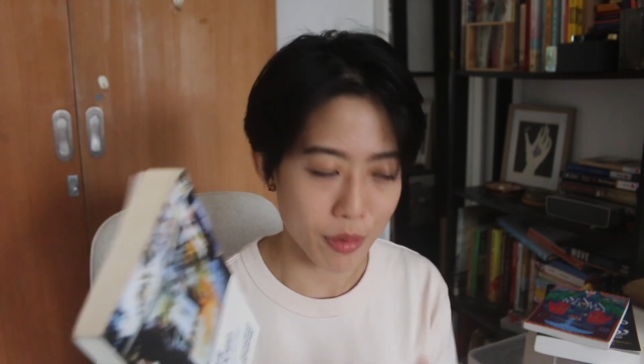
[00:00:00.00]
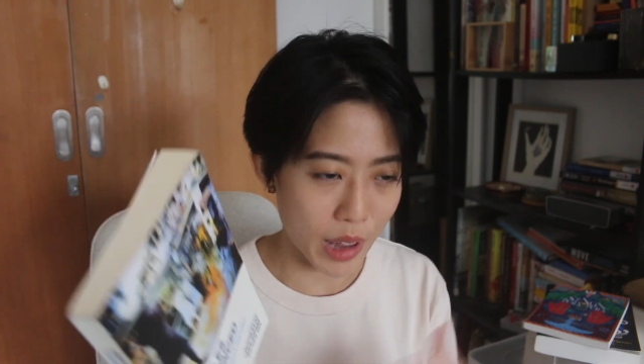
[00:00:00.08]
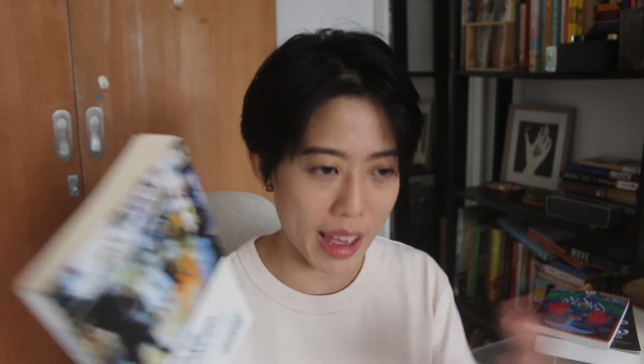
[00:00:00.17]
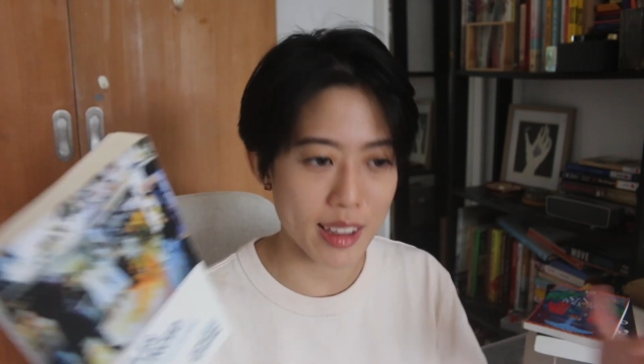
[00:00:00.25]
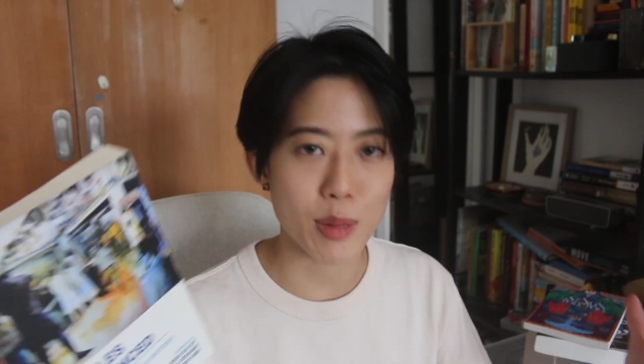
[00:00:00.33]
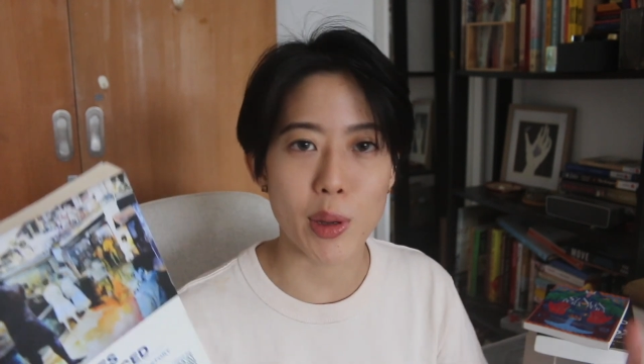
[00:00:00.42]

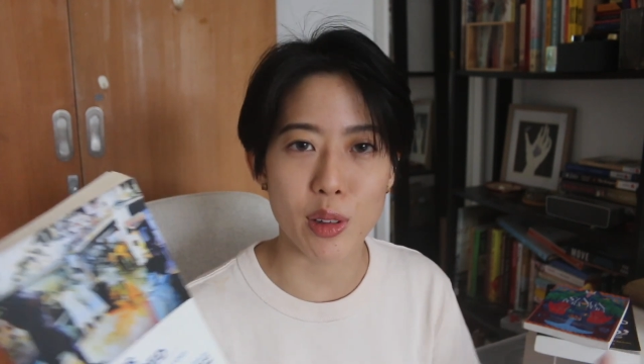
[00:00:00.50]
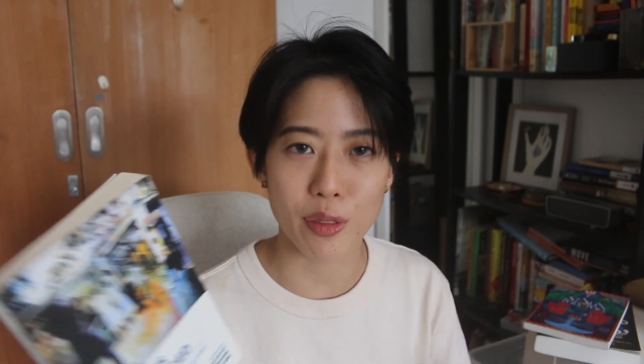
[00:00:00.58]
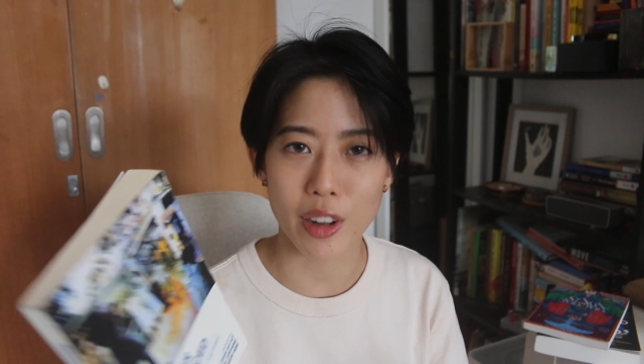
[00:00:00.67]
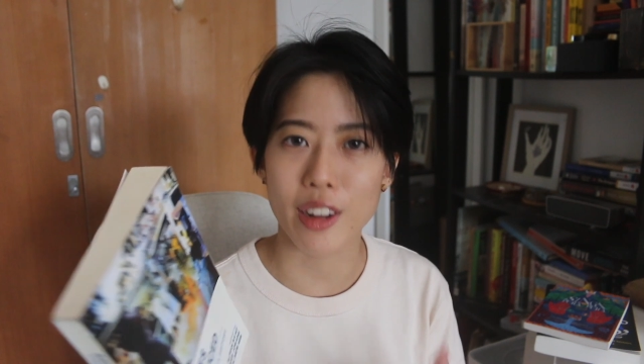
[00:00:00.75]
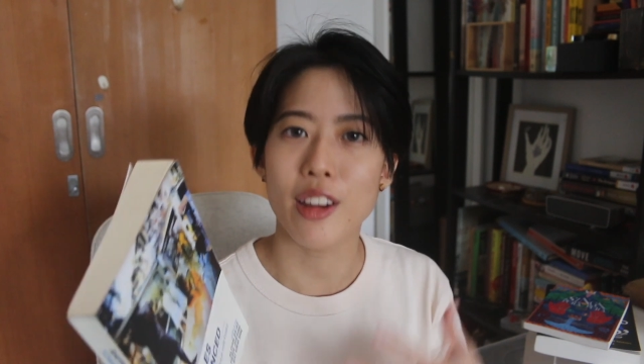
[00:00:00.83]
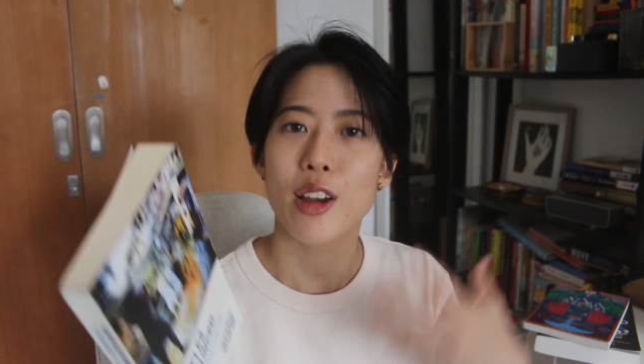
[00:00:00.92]
aspect of
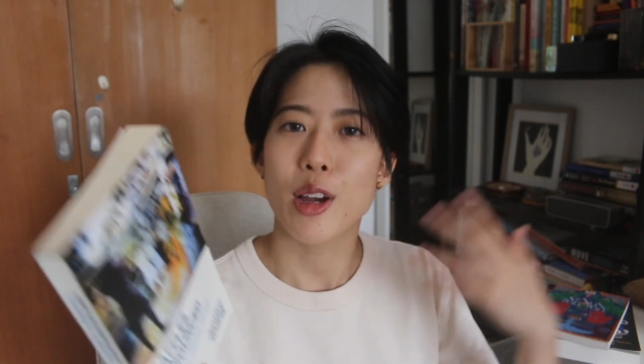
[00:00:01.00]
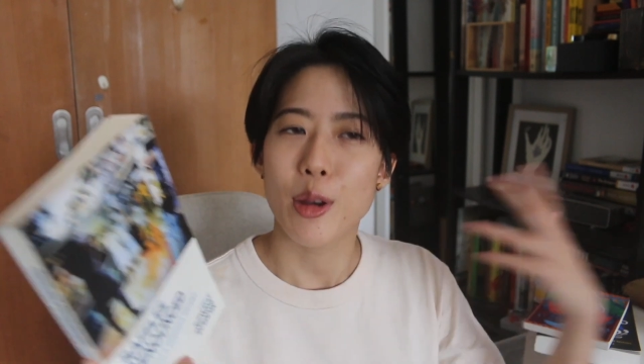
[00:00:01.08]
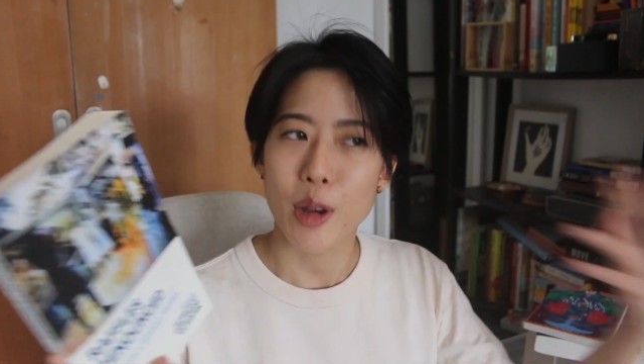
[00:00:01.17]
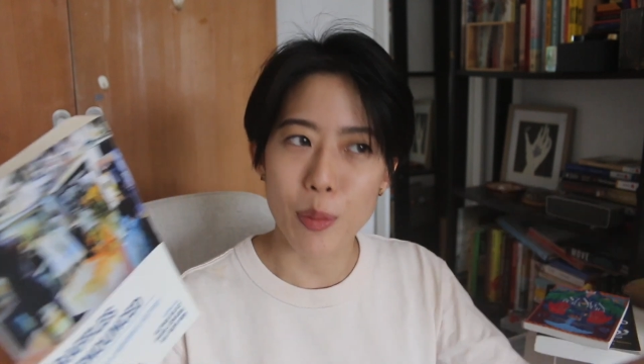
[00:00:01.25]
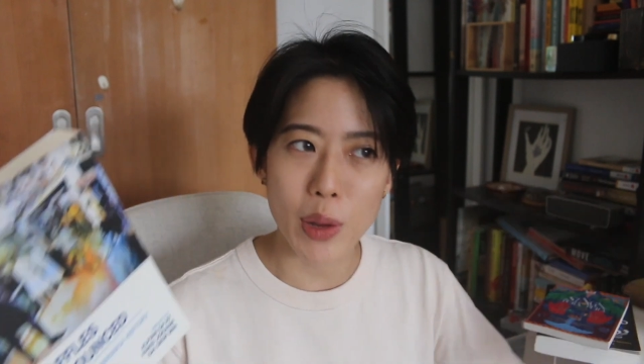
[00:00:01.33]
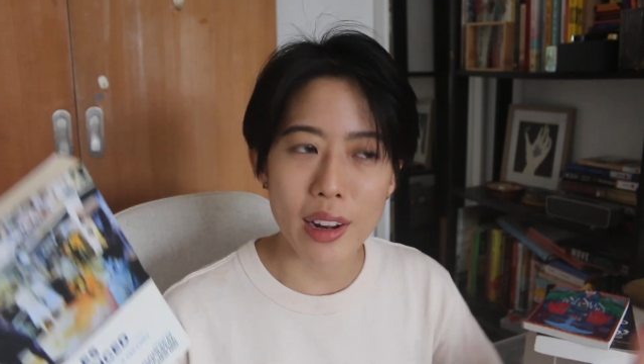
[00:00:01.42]
like
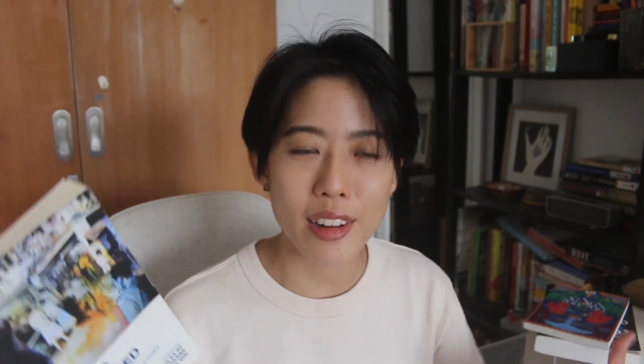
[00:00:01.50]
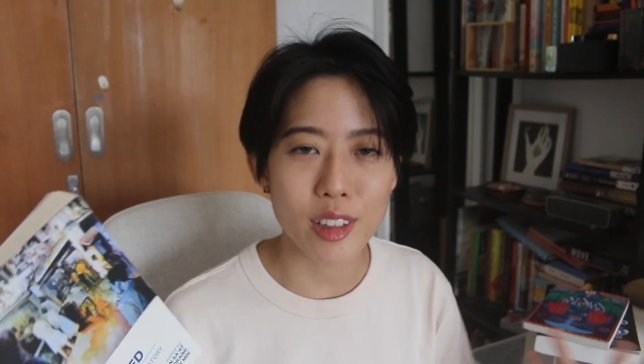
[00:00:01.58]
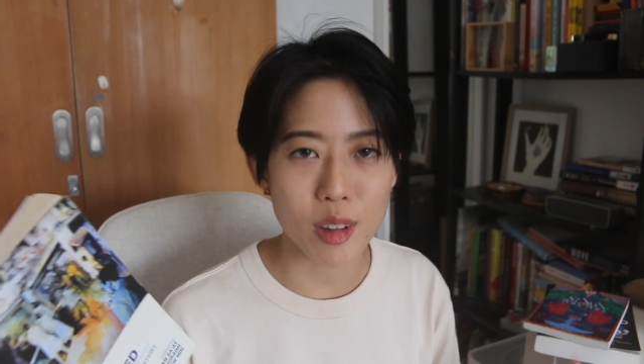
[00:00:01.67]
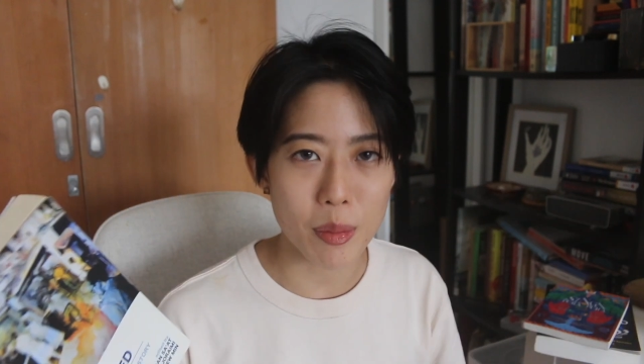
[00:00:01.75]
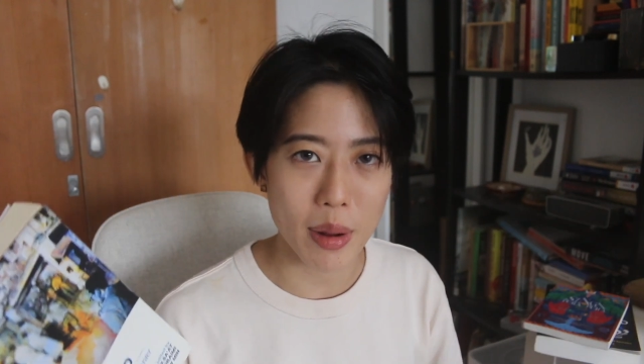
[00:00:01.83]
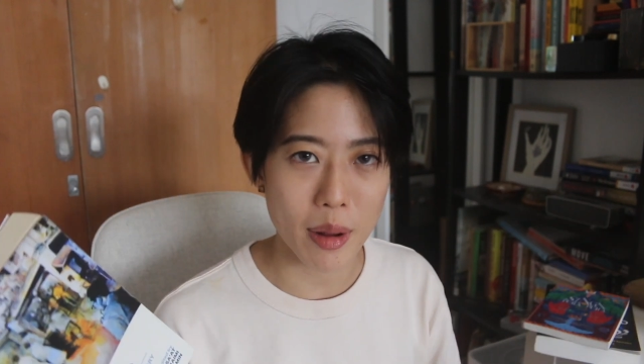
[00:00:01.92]
appealing to
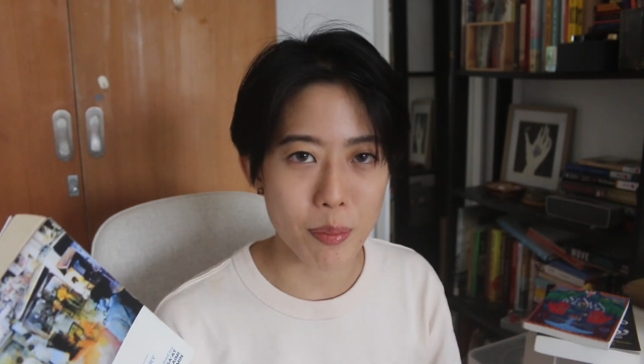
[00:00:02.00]
a